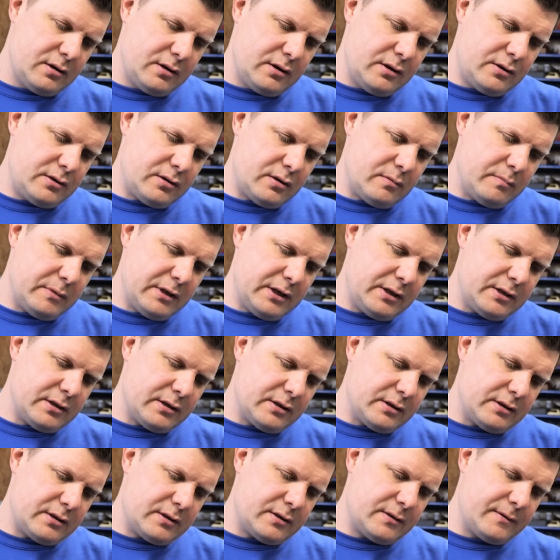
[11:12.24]
newton
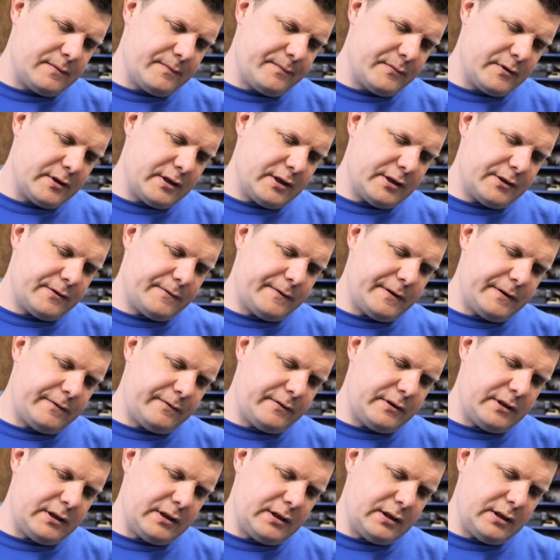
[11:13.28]
meters. There's
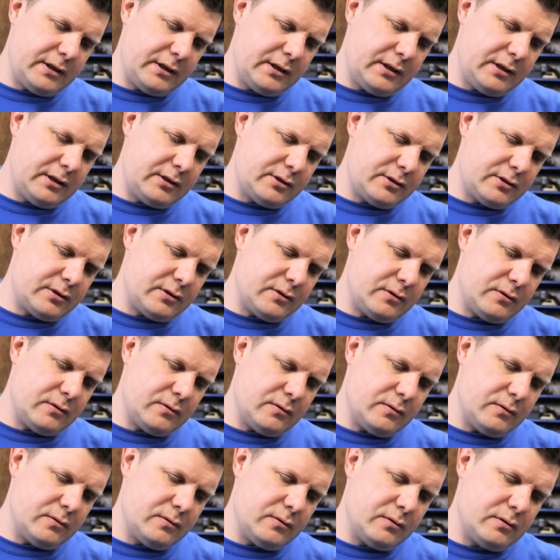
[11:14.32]
50,
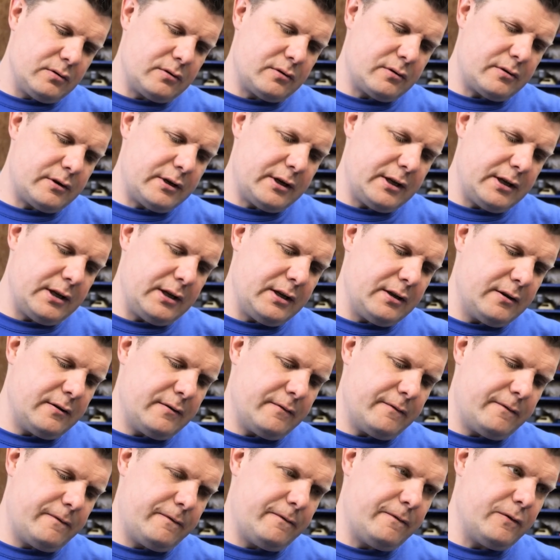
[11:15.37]
2, 3,
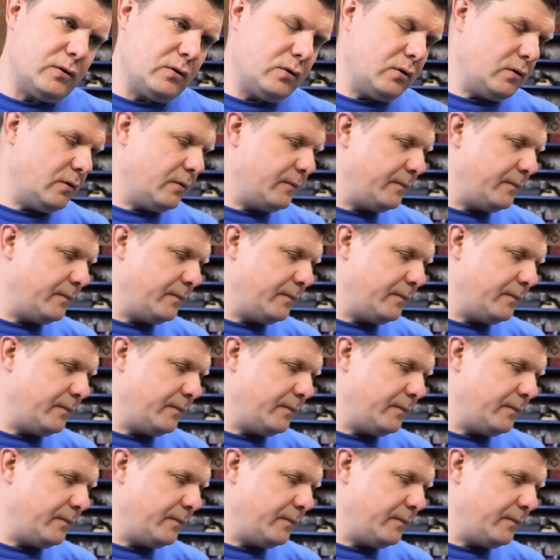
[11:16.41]
4.